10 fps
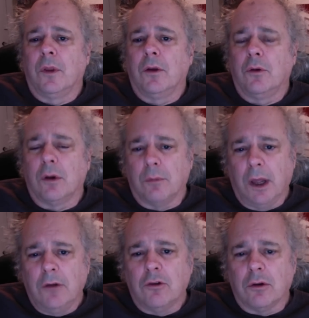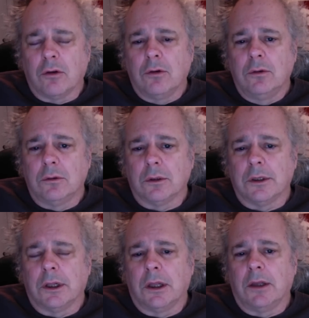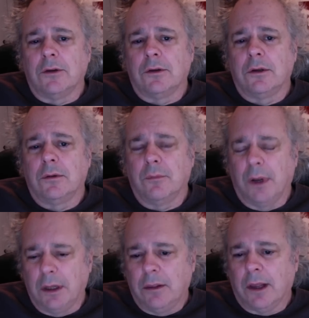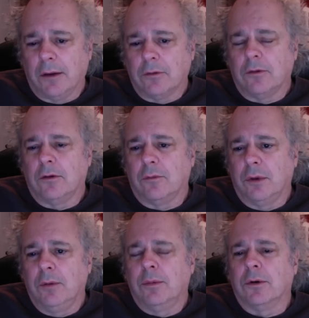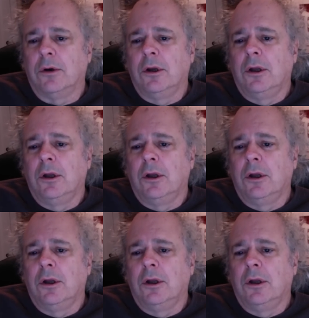You can imagine a school that has many thousands of people